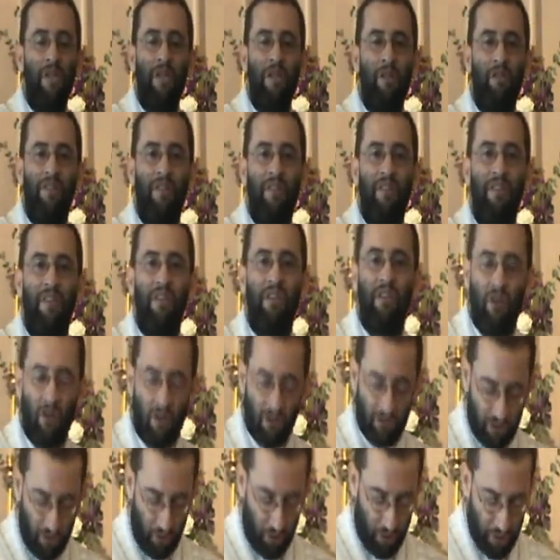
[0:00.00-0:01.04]
they
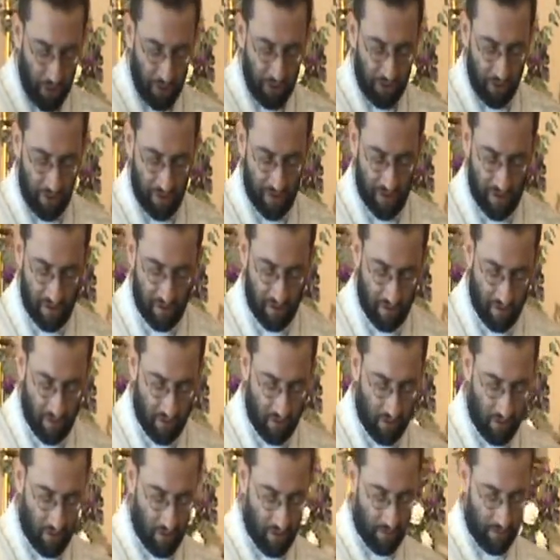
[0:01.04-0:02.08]
can't hurt
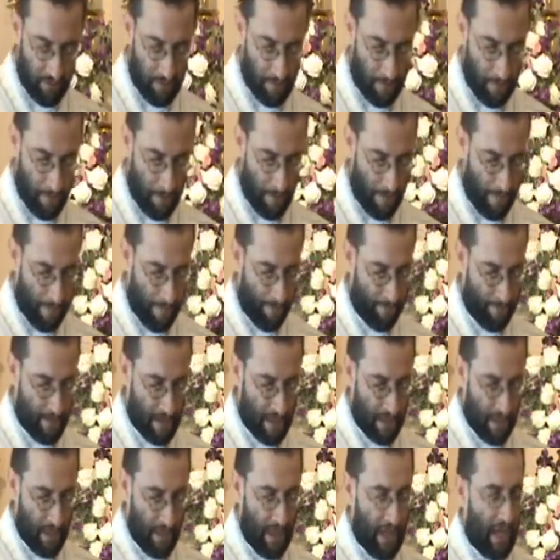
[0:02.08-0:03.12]
us.
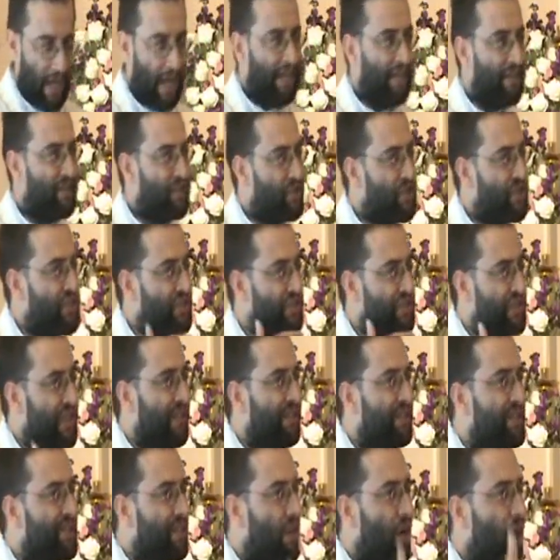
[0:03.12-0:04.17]
And it's a
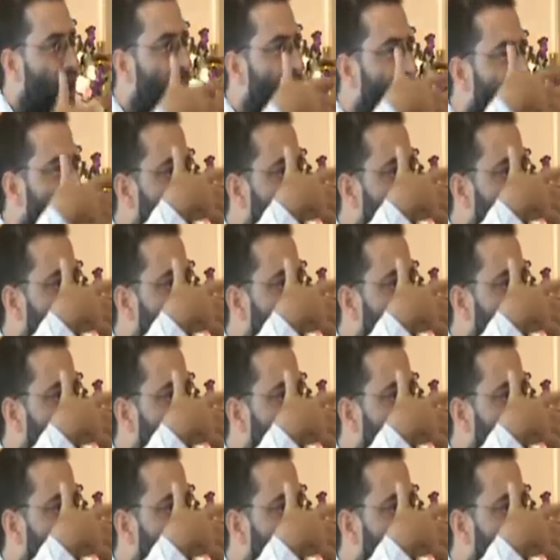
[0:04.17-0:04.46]
stance